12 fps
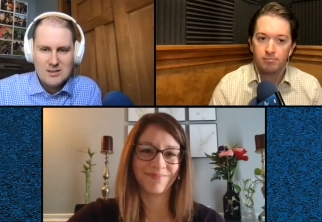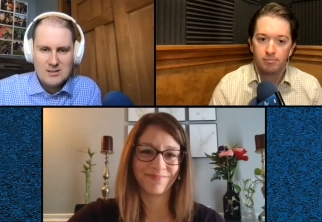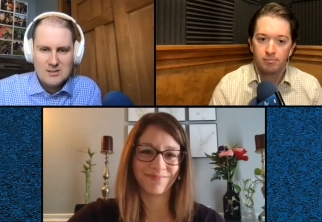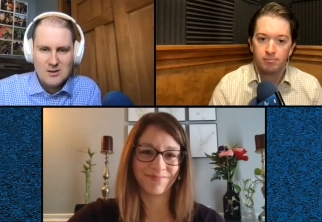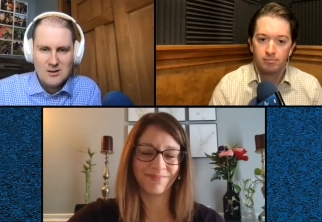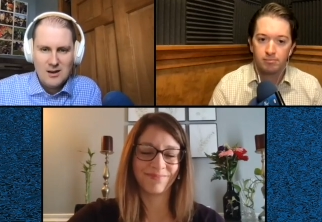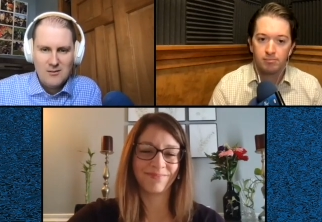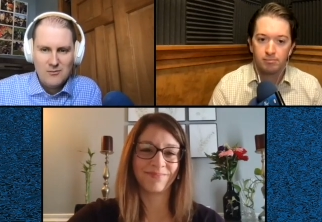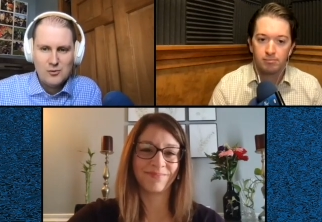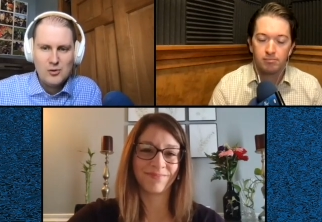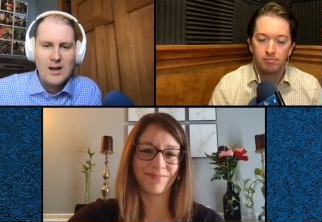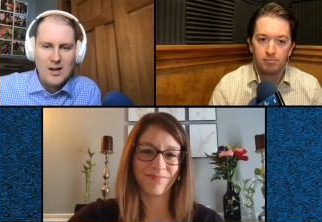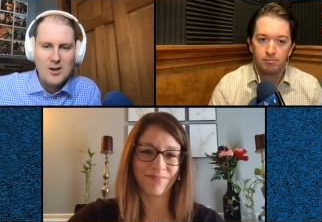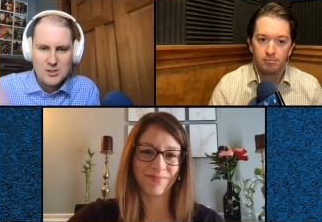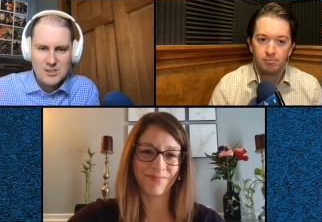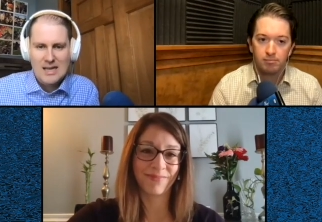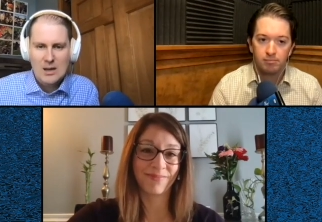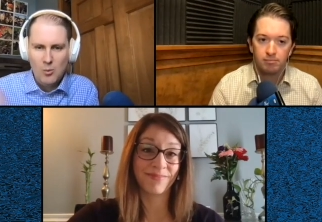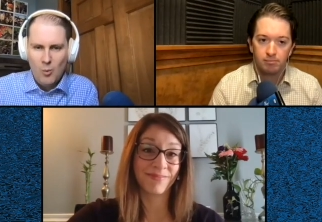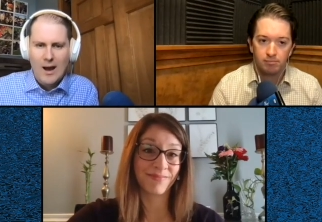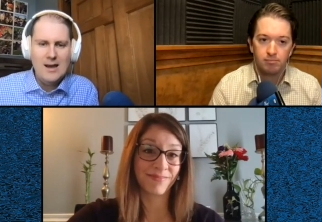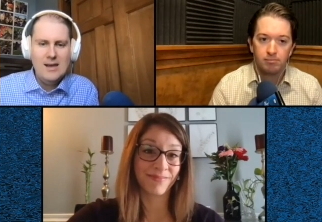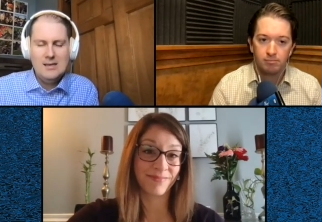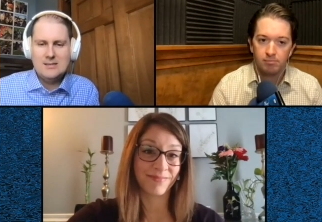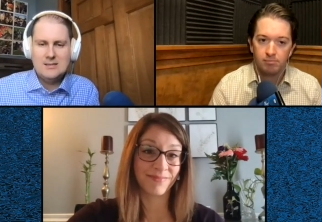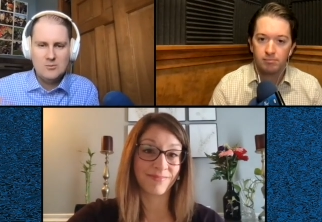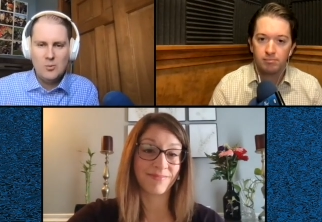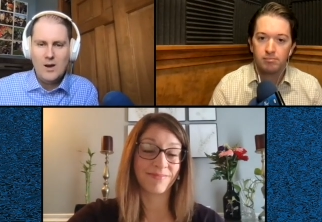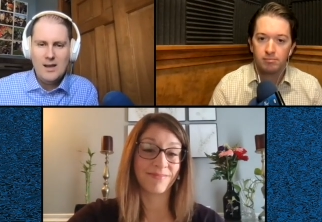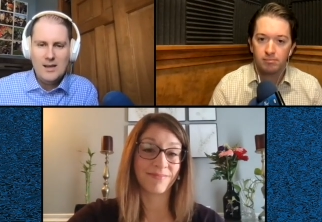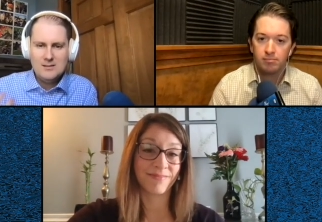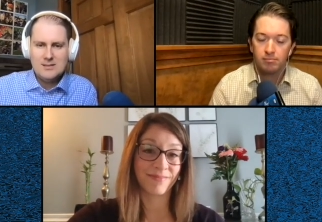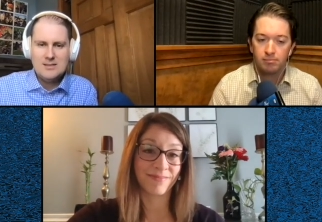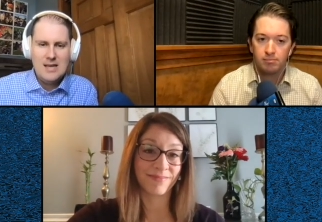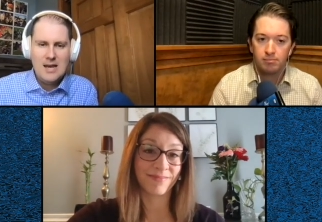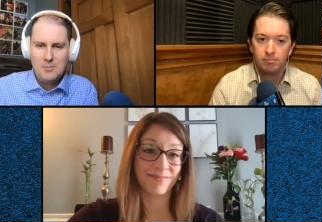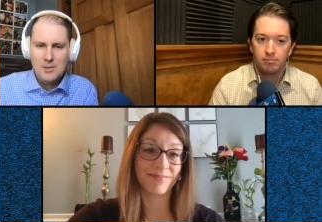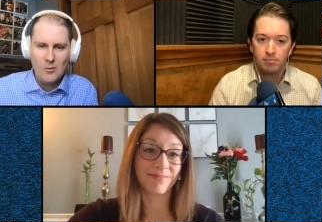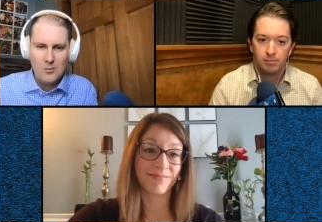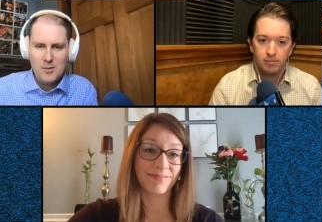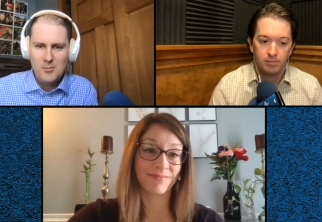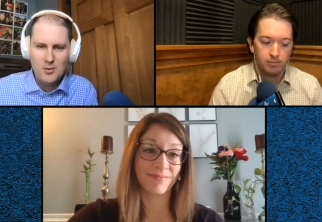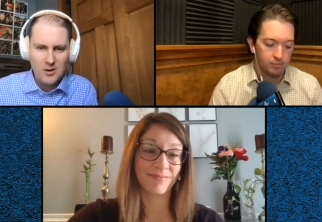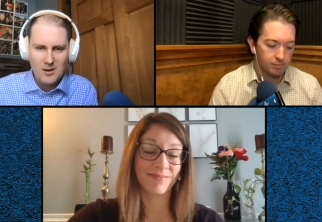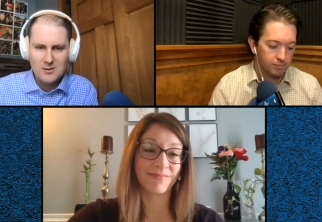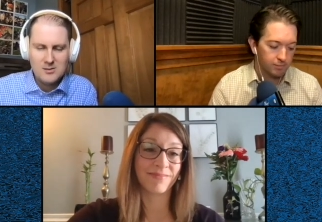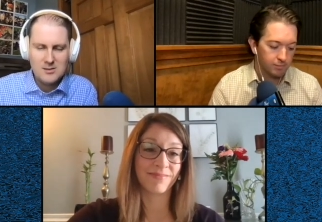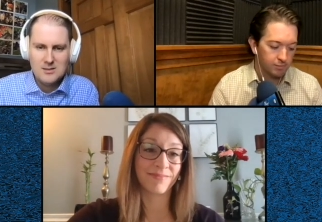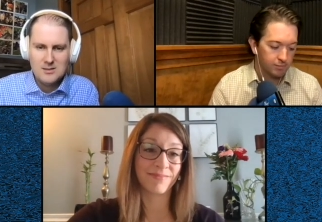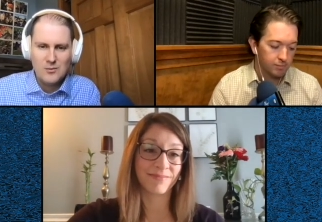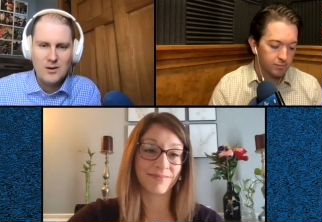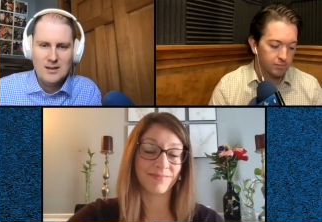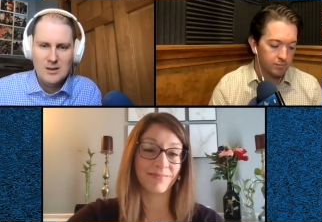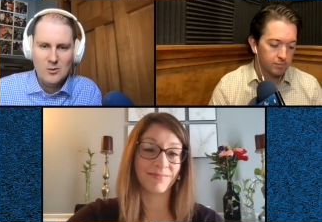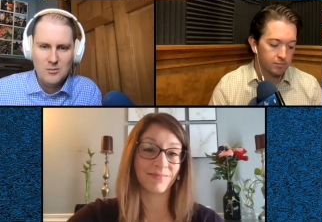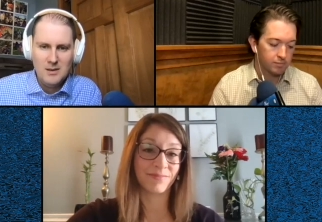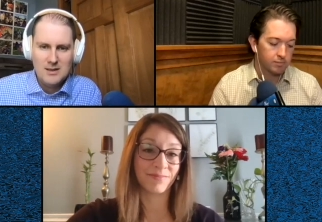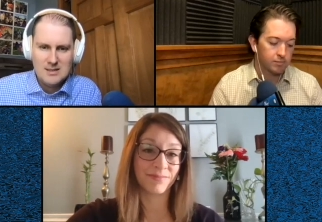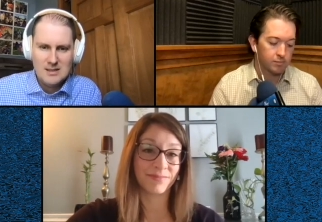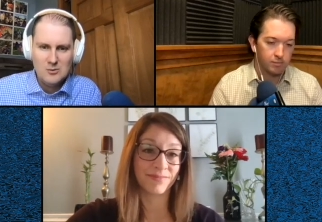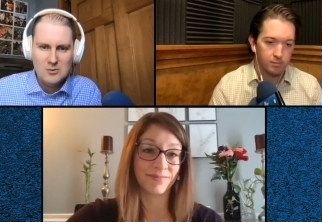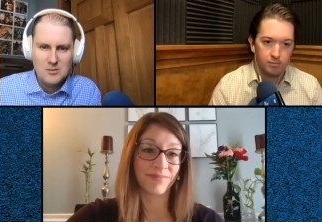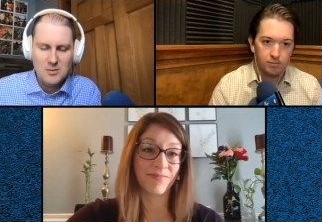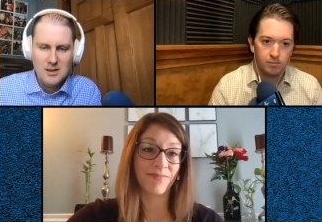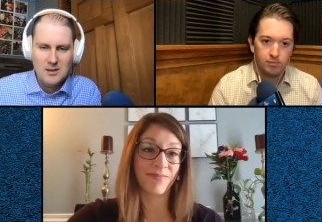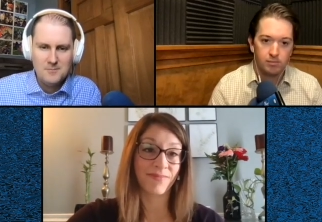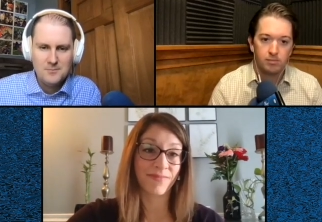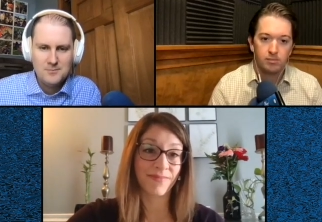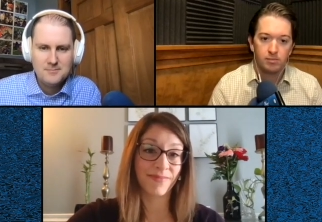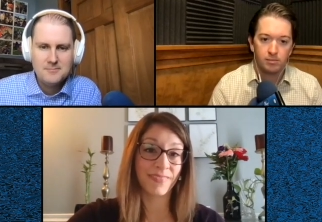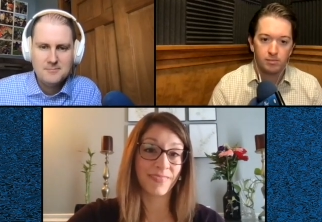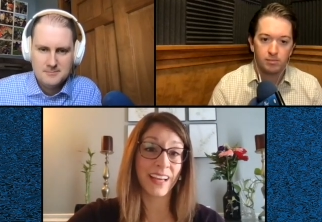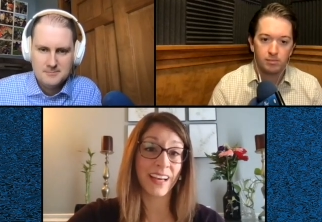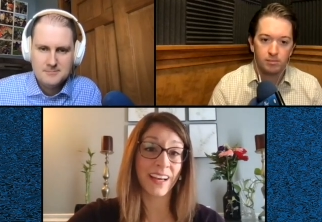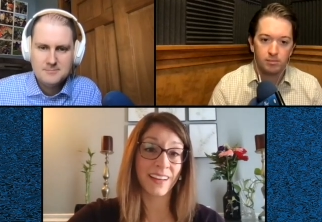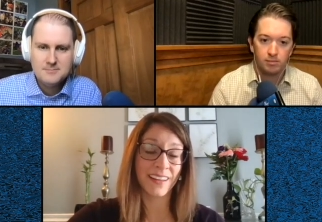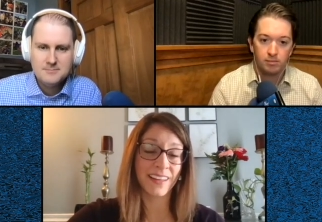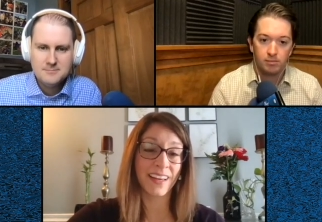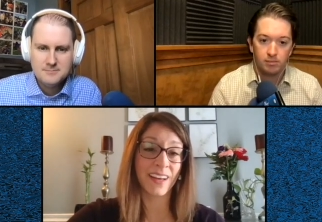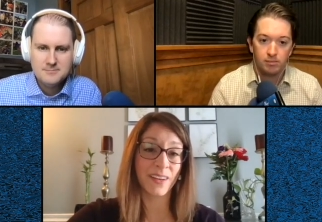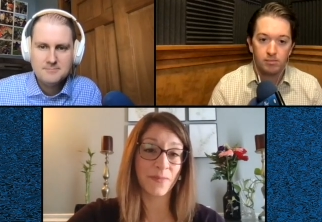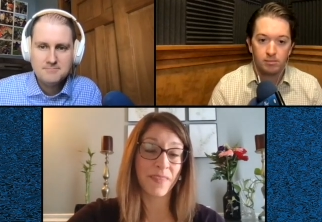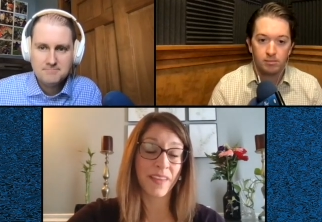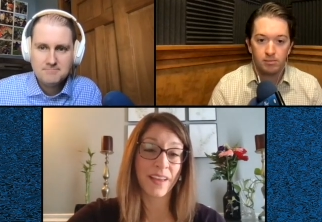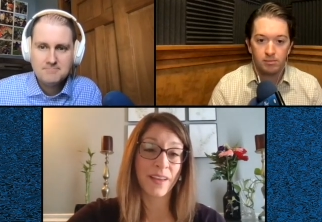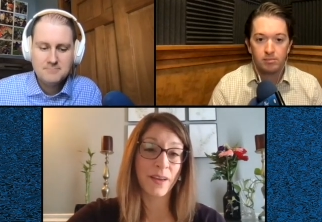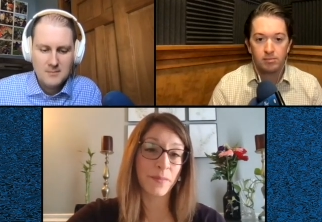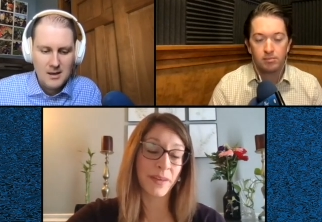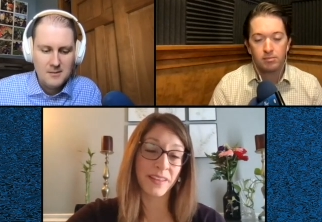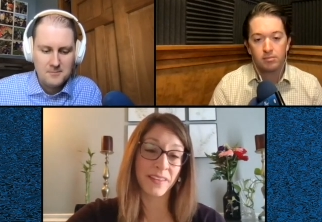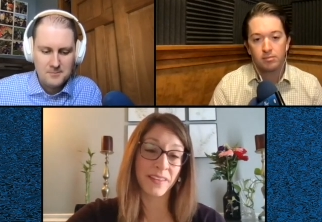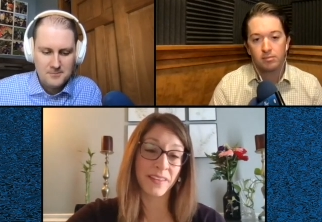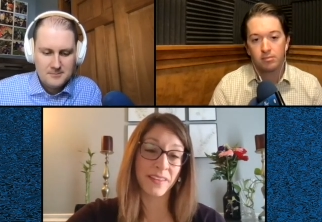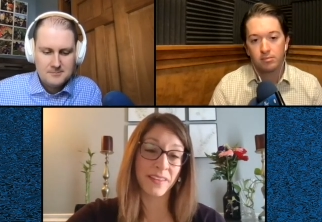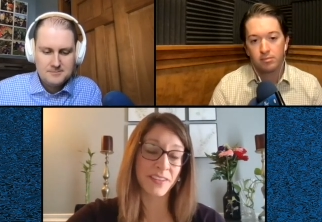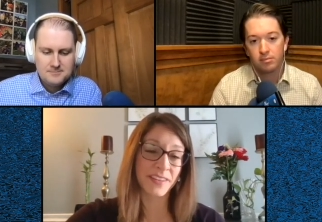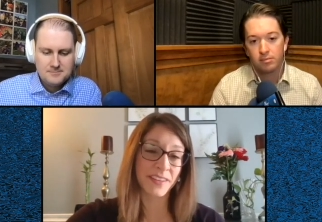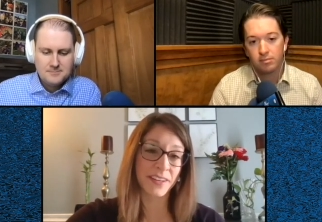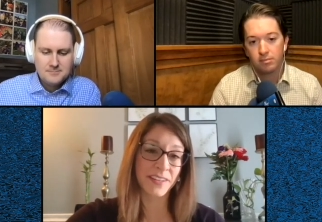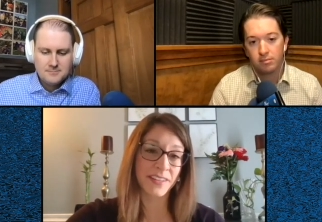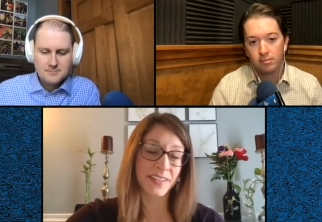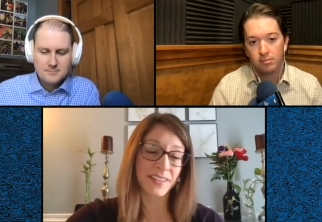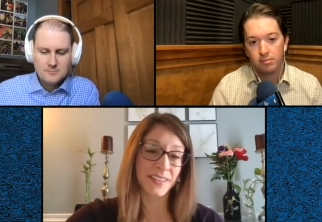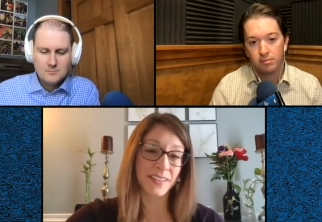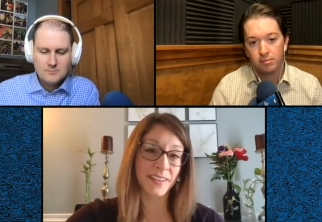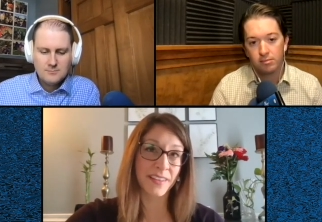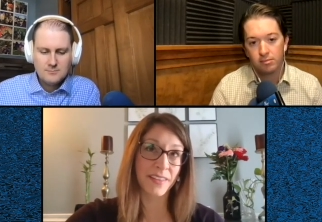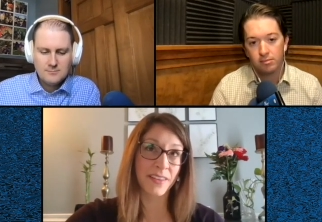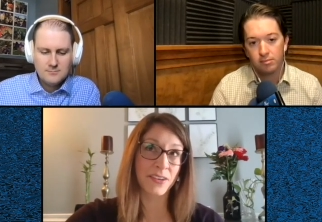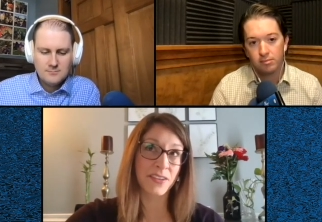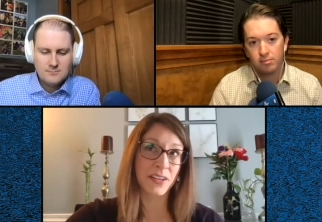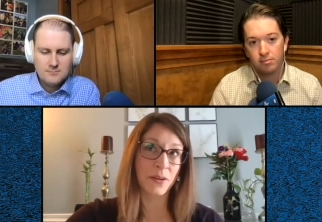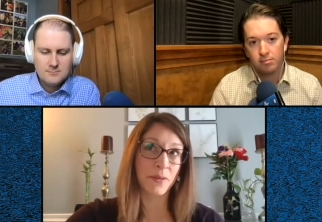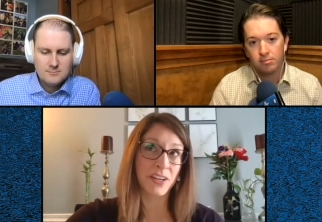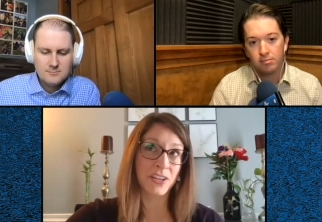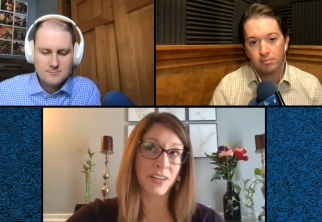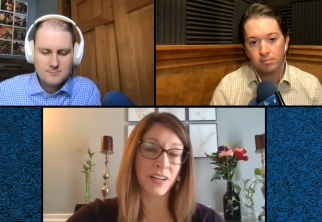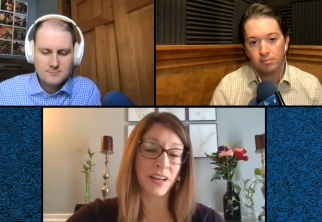Speaker 1: as mm-hmm. they're kind of trying to understand why is why is this happening where people aren't as friendly with me as they used to be.
Speaker 2: Yeah, yeah. I mean, yeah. there's there's there's the question